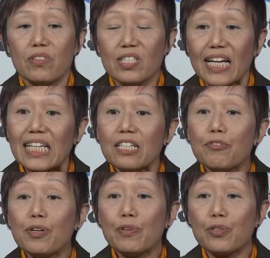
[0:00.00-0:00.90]

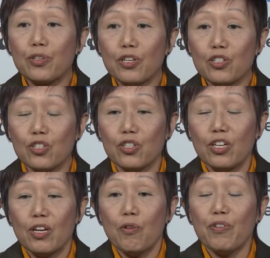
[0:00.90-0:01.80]
secondary research
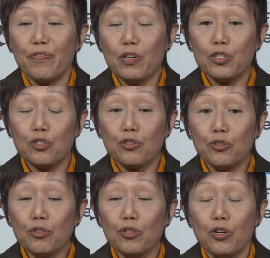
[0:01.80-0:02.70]
refers
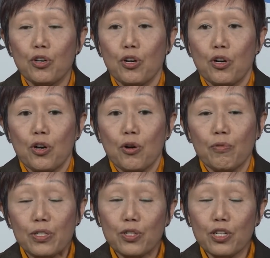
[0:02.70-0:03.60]
to
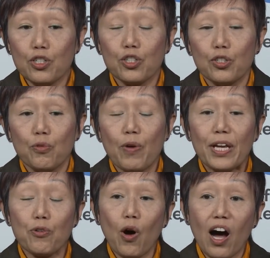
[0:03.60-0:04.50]
research where
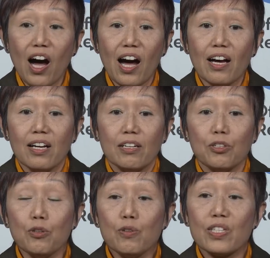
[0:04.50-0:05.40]
you are
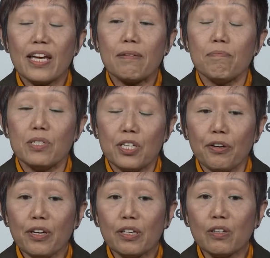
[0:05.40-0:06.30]
using
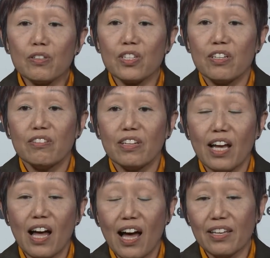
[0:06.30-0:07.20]
materials that
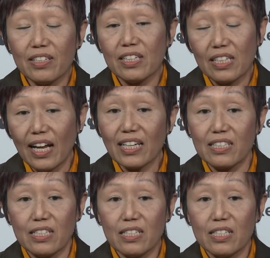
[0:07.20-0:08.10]
are either
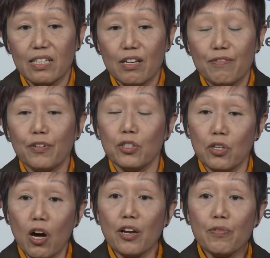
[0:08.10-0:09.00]
collected for
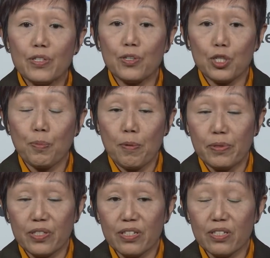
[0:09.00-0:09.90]
non-research
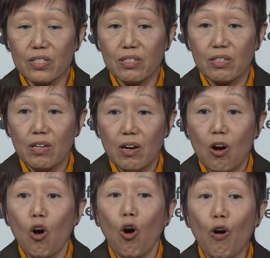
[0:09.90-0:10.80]
purposes
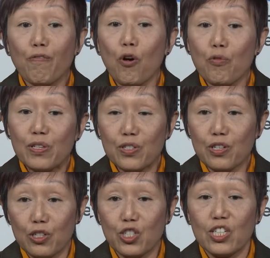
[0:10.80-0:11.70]
or for
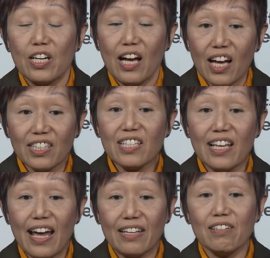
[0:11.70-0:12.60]
research other
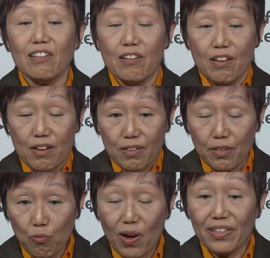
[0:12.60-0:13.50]
than
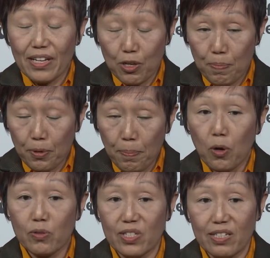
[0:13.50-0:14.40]
the one that you're
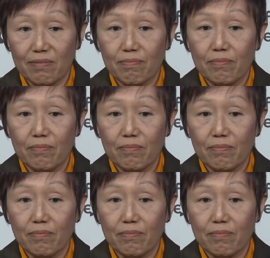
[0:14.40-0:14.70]
proposing.